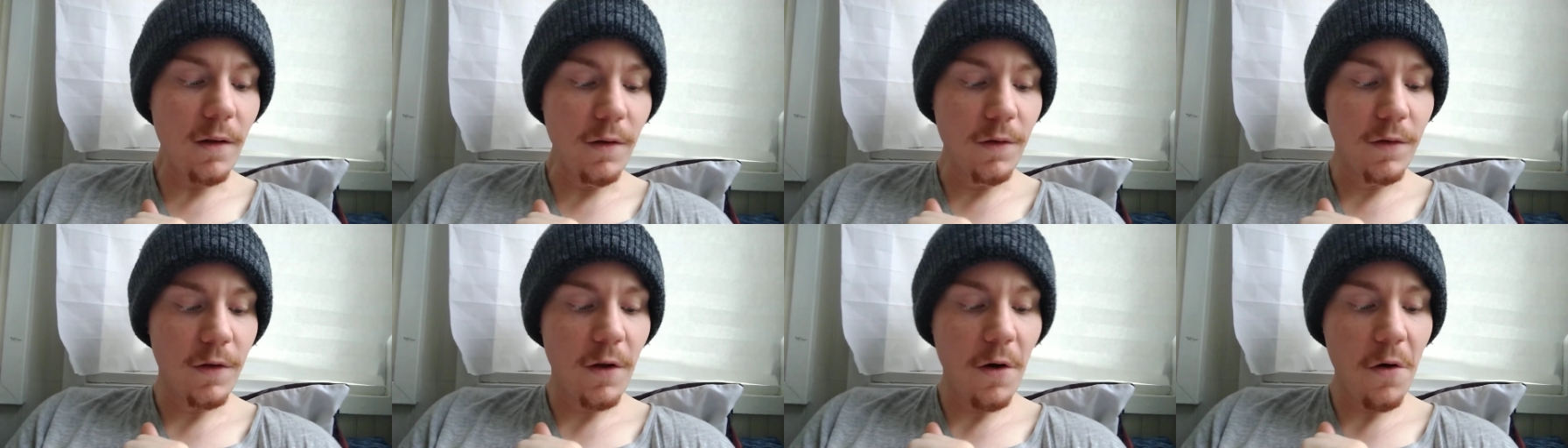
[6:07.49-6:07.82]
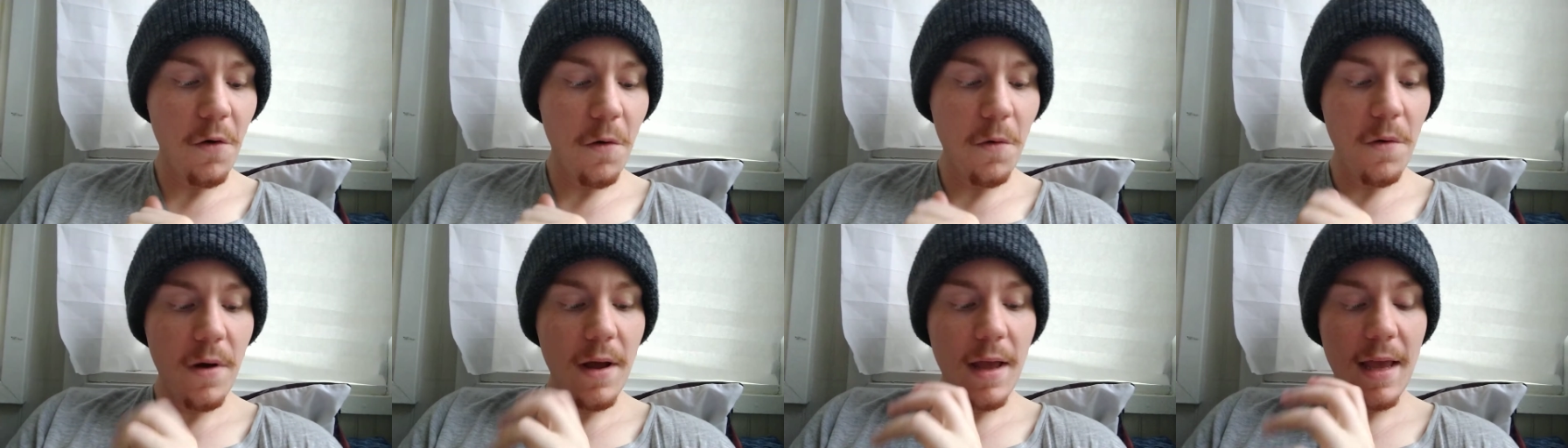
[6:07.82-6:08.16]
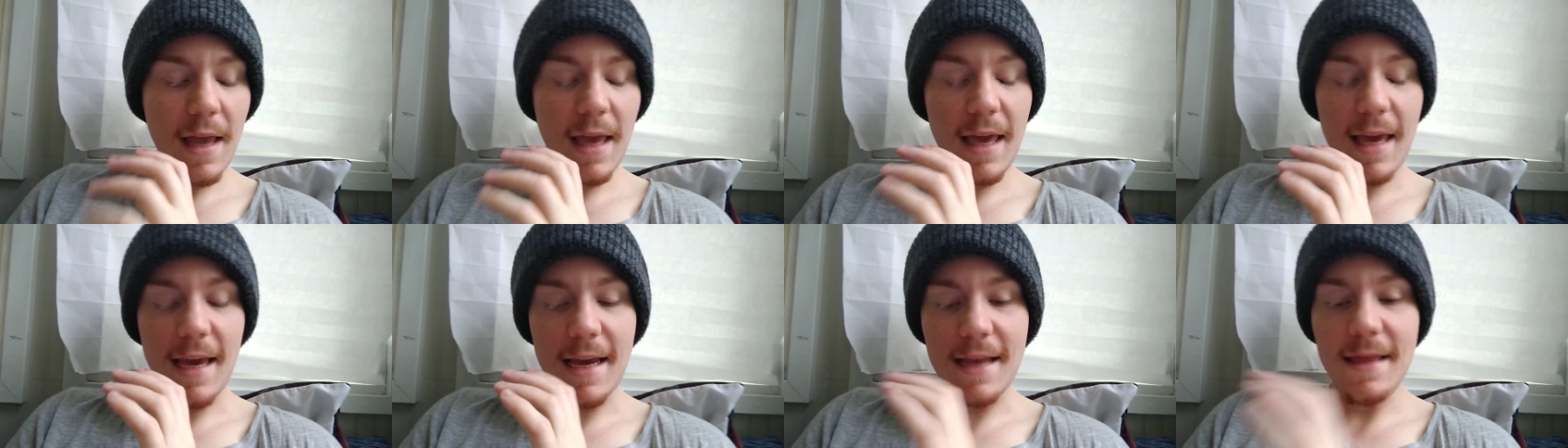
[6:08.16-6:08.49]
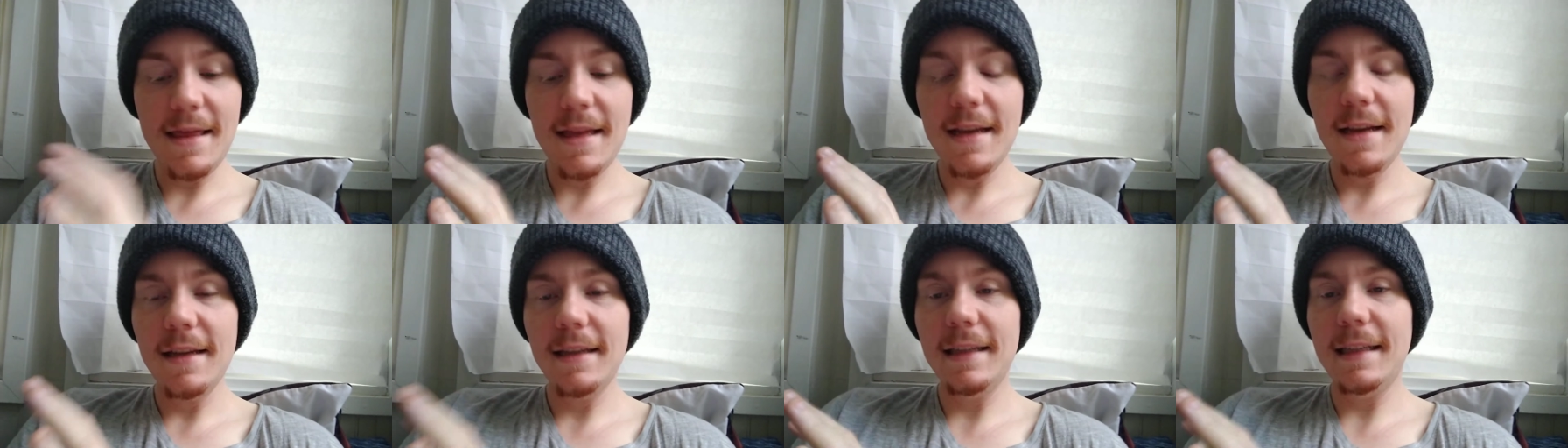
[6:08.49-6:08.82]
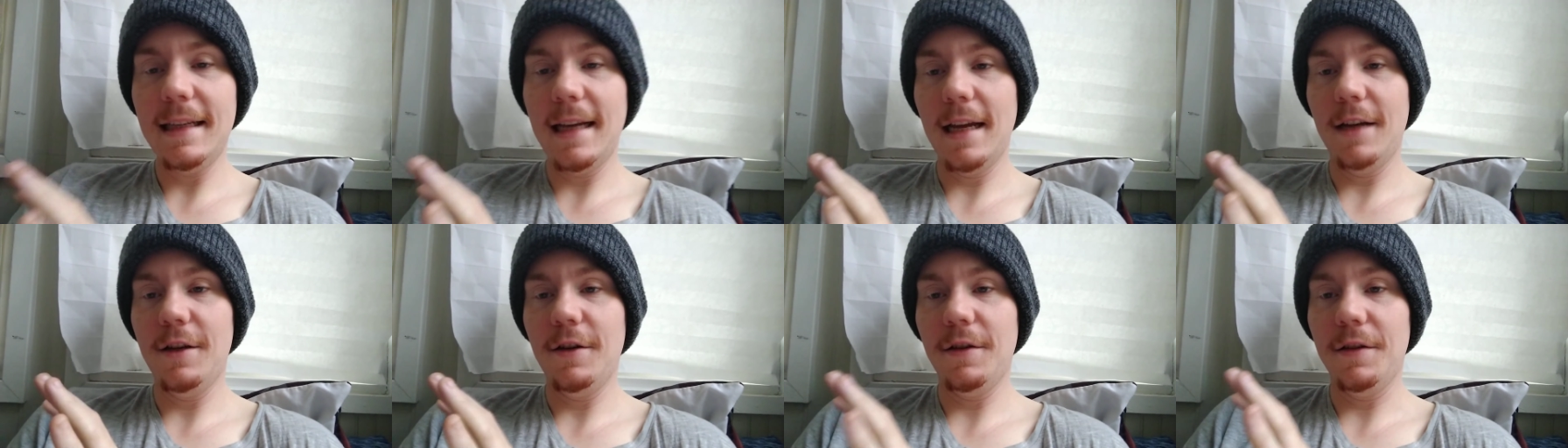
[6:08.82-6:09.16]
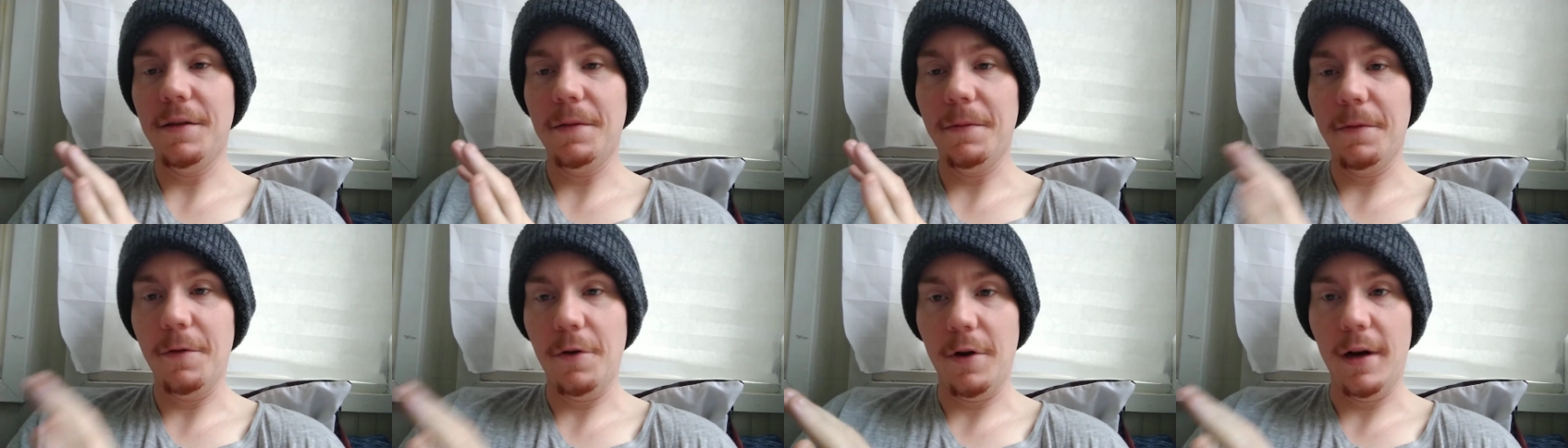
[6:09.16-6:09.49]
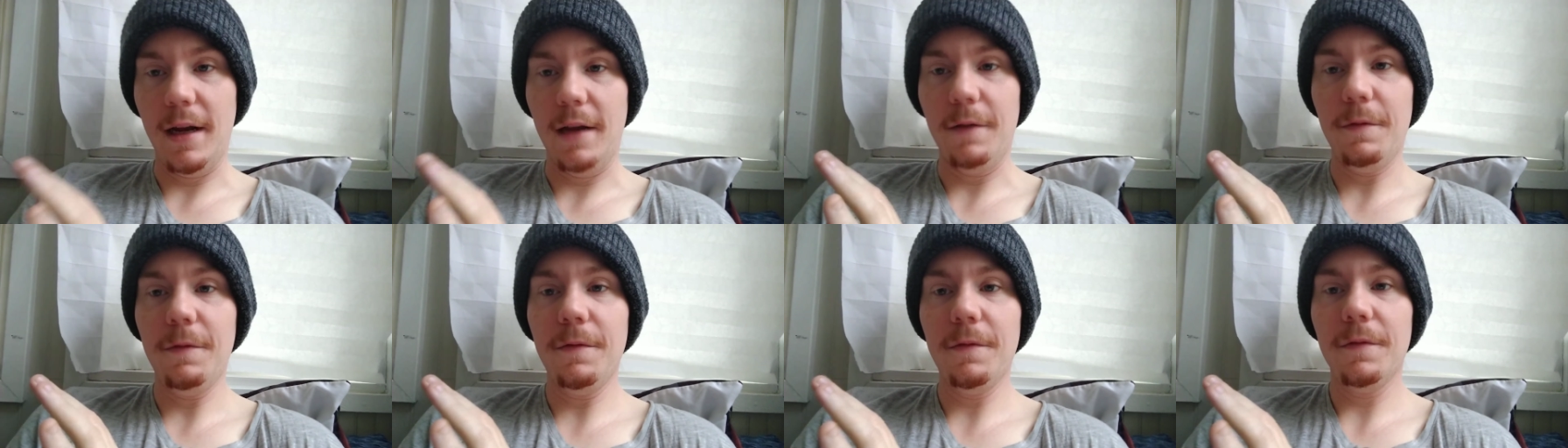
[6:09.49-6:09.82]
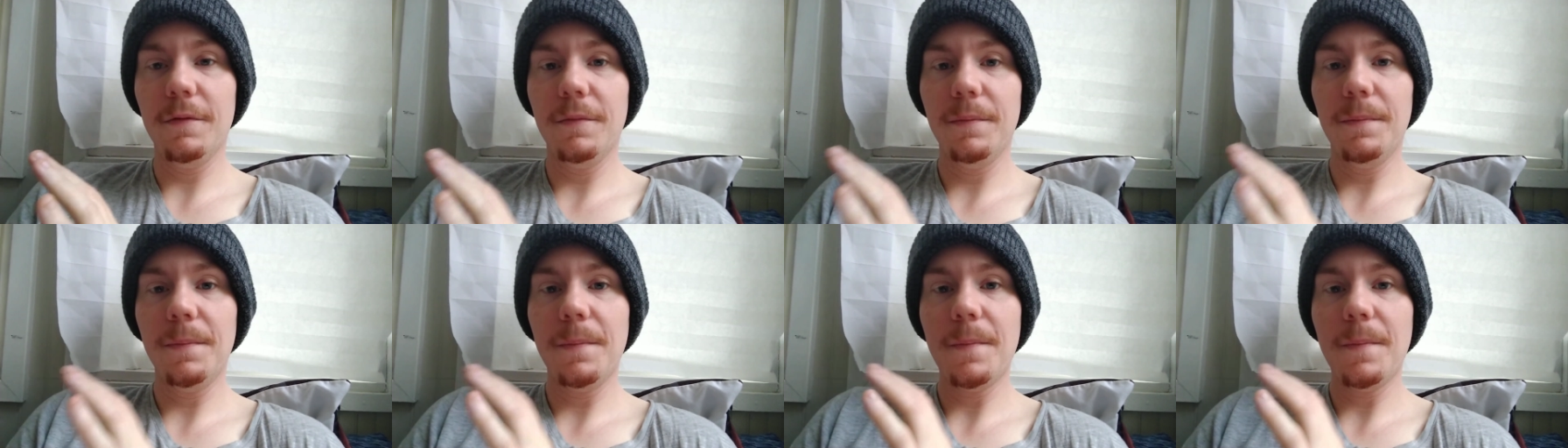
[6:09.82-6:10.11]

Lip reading: So, in these stages of grief,